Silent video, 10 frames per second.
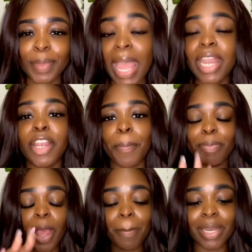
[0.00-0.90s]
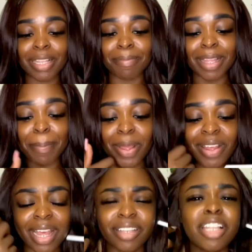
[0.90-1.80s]
I don't know, I'll put it something,
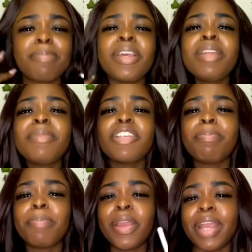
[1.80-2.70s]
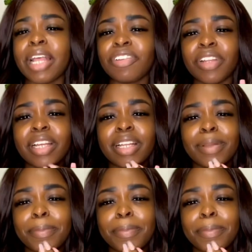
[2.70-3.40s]
it's pretty much bariatric